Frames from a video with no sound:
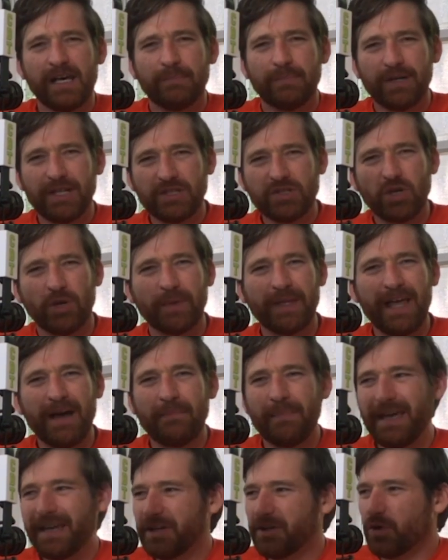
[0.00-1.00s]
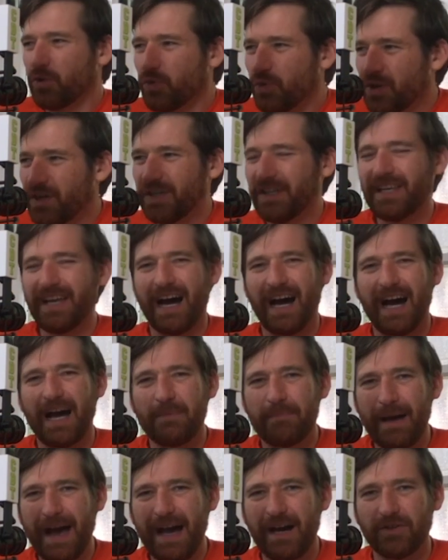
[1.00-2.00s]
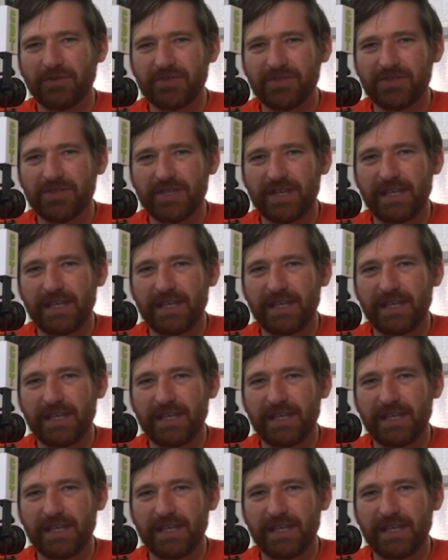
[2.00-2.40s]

But he told me that made it a really high bounce,